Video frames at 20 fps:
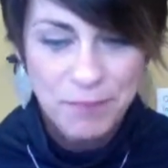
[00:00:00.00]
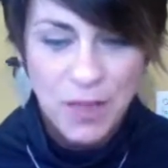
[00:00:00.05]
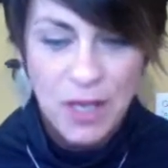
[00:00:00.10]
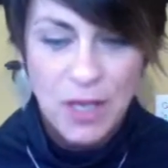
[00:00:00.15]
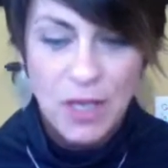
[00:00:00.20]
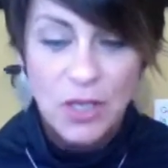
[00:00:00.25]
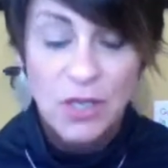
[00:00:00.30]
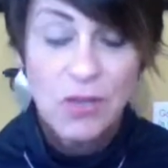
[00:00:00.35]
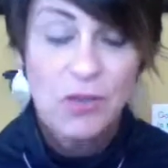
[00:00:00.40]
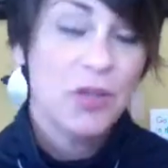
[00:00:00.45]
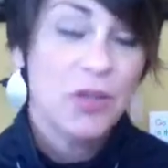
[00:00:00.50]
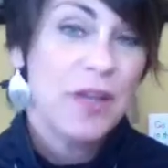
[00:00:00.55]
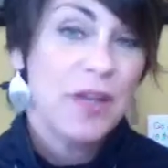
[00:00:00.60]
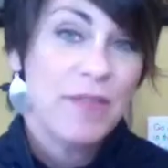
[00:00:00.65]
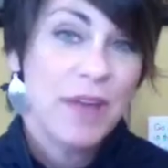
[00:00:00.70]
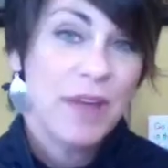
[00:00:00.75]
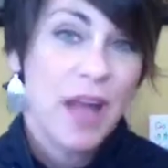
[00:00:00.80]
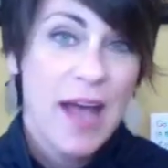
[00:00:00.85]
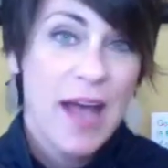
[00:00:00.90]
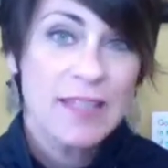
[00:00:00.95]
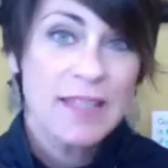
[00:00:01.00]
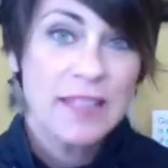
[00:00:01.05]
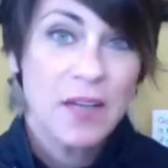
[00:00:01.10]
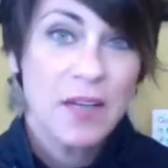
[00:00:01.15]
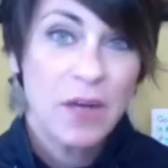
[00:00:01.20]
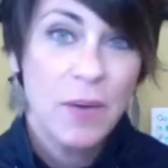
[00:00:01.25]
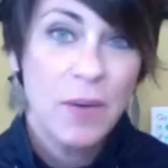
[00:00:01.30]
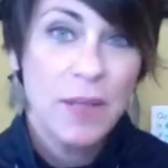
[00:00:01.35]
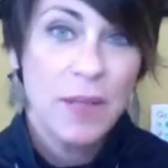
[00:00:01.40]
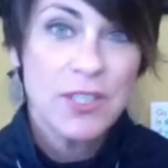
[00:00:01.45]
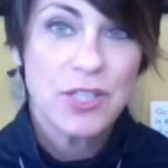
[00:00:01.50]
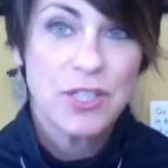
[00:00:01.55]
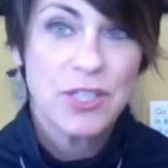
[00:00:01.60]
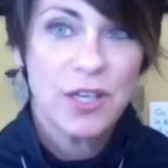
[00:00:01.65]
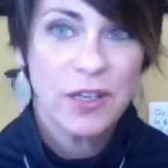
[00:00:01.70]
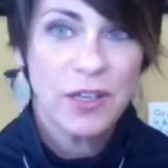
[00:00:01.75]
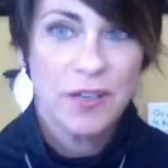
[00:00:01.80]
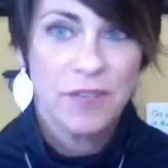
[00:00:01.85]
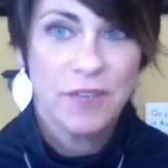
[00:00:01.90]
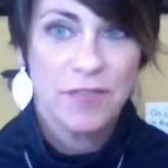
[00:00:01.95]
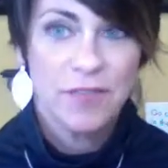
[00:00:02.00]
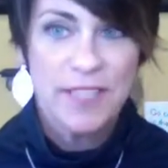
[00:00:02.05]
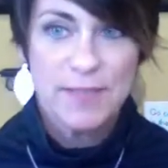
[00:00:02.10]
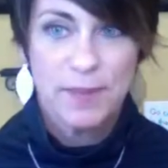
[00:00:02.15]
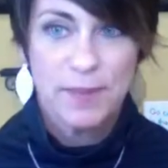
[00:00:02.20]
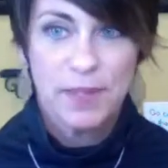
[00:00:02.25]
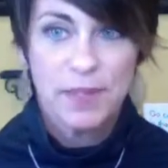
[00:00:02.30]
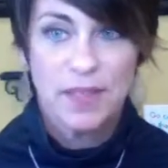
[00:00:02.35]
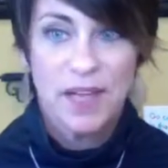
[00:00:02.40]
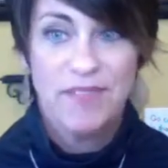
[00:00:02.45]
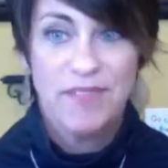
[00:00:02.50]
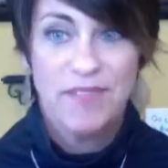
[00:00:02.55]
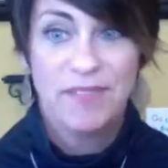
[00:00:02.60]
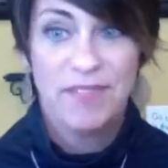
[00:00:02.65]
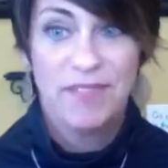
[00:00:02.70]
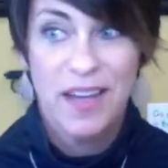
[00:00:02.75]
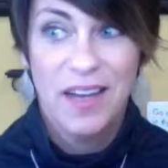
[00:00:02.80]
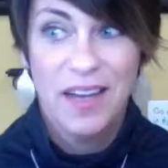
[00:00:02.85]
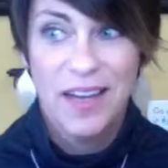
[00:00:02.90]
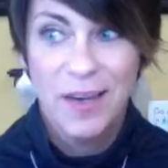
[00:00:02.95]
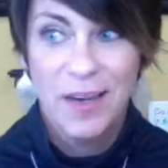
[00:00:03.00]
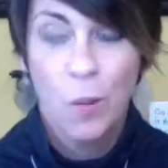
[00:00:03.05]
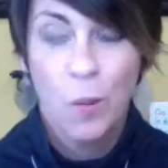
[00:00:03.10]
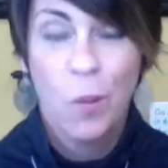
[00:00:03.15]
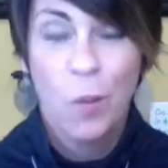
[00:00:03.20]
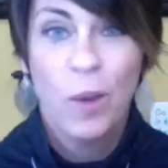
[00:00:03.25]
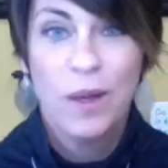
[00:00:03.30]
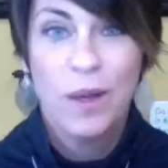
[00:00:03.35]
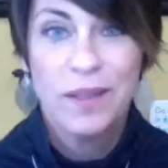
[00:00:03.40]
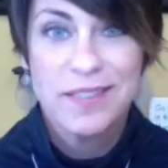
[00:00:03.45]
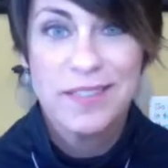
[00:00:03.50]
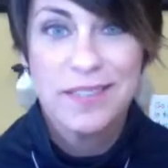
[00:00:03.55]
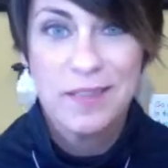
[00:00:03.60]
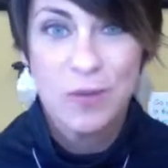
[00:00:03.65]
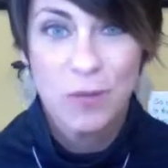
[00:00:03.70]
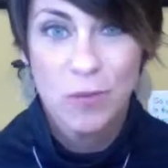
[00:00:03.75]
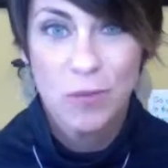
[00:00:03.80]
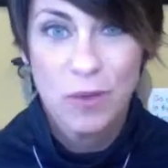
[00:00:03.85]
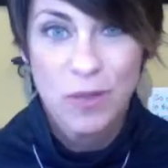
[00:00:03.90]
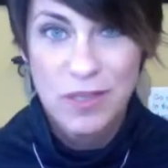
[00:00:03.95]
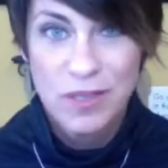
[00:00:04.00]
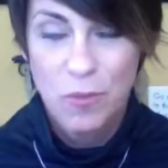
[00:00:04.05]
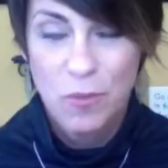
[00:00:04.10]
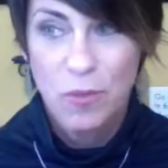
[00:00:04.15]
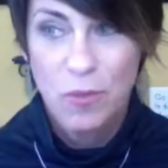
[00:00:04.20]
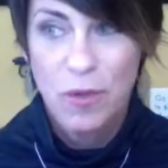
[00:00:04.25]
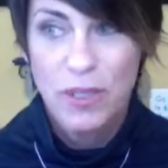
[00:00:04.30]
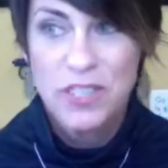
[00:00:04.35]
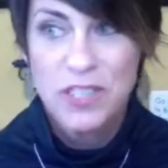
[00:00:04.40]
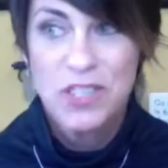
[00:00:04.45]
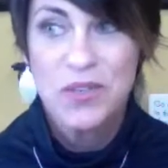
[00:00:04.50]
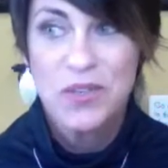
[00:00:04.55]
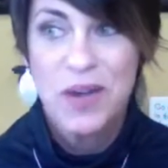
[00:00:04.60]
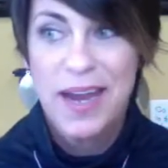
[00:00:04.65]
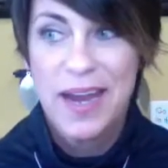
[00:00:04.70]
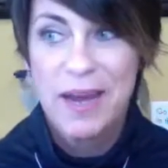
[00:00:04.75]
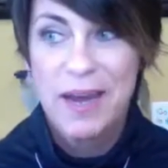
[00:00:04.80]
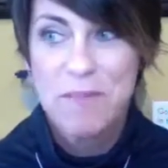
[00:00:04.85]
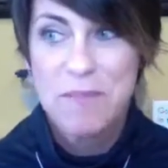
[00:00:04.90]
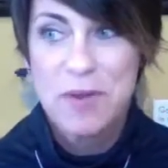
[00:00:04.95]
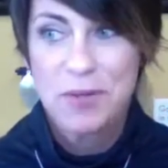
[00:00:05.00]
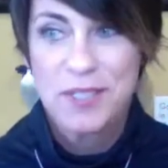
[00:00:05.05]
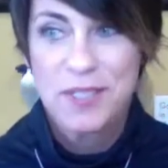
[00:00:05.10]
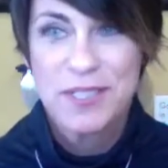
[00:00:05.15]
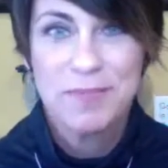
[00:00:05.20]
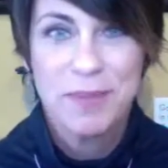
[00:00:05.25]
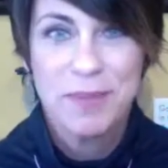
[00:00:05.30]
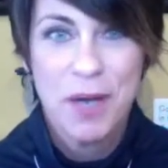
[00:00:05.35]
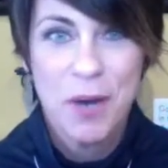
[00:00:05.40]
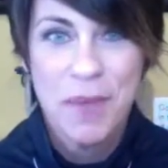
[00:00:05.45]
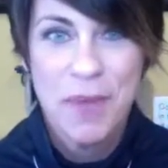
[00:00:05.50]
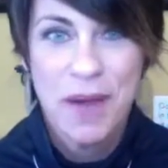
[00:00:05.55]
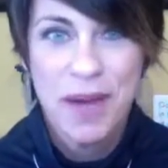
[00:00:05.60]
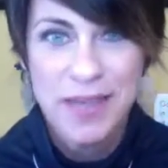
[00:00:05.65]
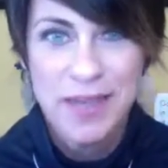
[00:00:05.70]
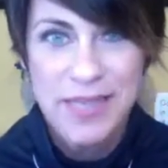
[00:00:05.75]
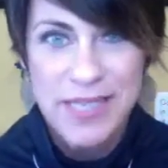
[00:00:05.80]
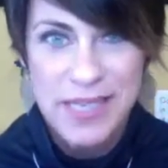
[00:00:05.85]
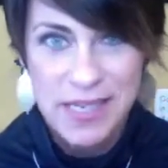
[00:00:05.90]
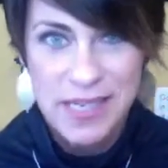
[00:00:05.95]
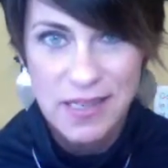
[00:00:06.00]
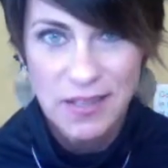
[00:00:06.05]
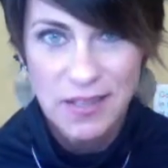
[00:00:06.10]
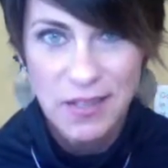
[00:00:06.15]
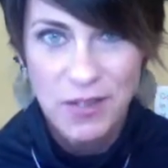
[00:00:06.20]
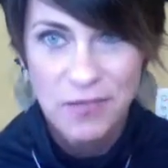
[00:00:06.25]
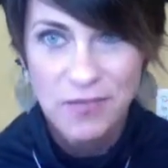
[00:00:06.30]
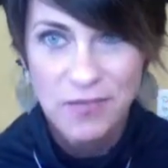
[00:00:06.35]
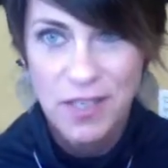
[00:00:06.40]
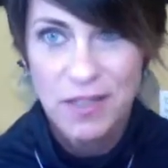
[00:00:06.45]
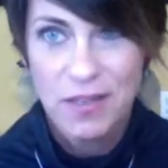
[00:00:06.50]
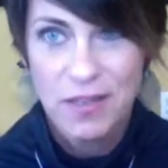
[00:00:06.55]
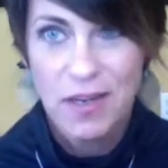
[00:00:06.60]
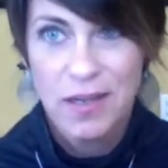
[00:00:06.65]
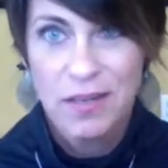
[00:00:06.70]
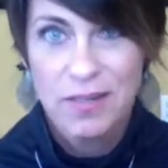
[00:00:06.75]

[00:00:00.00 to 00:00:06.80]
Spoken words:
You could even ask a question on your Facebook Live, like, what do you hate most about painting your fingernails?